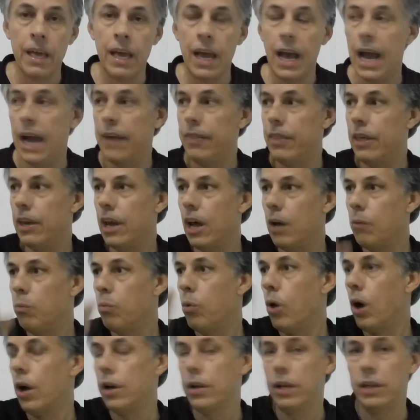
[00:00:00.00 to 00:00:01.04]
and they don't
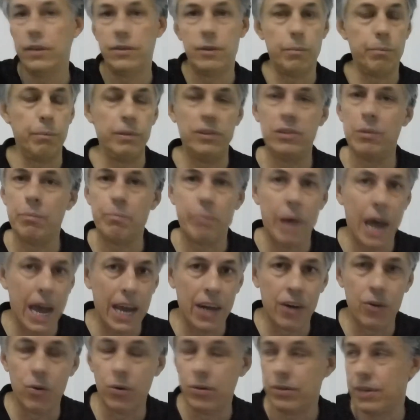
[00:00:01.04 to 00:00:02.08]
want, it's a
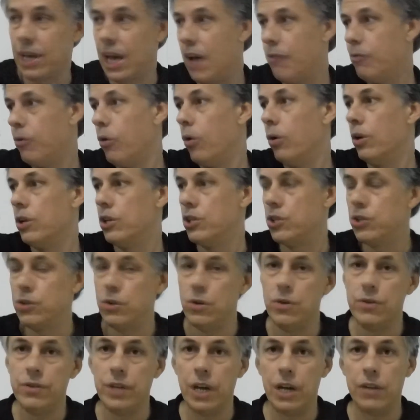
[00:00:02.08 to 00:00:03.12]
bad look to have all your
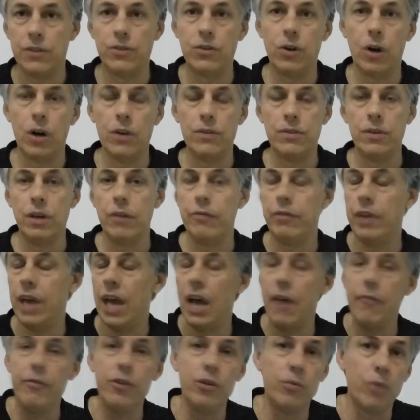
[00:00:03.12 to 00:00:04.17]
shoes outside. So if you
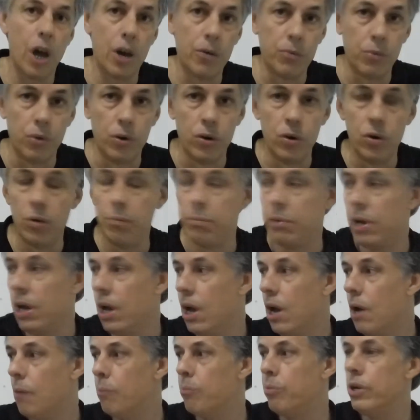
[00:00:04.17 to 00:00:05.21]
have your own room,
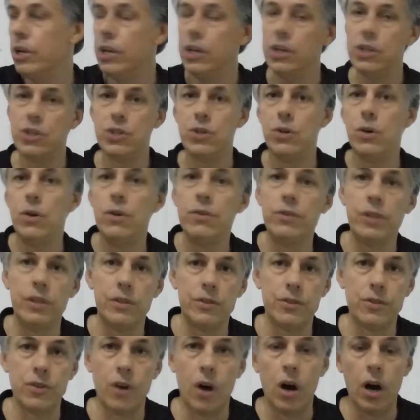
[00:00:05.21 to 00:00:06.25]
bring your shoes
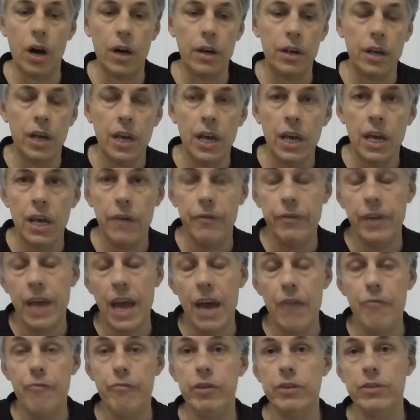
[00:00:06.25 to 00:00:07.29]
inside. If you
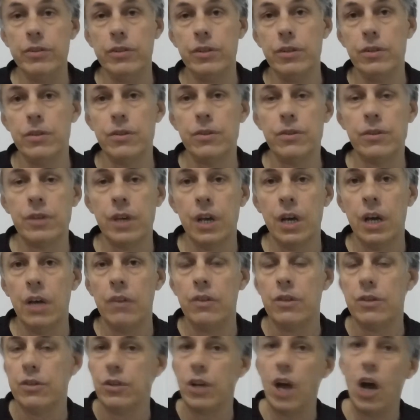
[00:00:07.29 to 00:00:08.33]
have visitors,
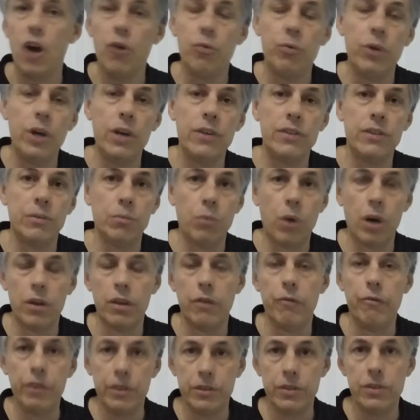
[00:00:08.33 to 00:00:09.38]
there's no reason why the
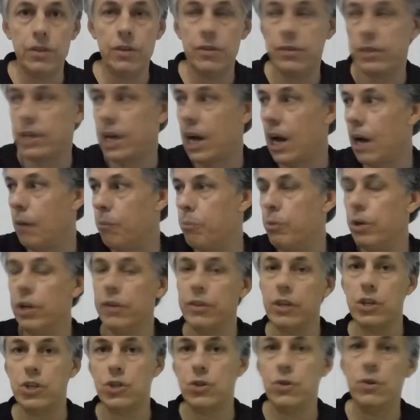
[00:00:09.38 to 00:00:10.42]
visitors can't bring
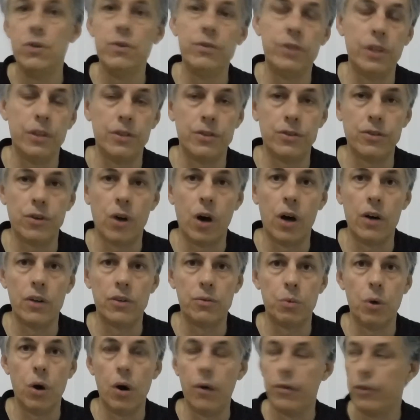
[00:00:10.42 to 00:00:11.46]
their shoes inside
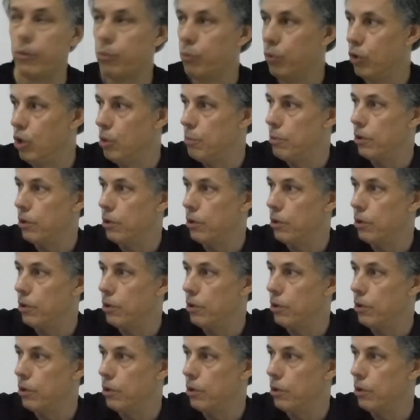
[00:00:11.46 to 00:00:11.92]
as well. The room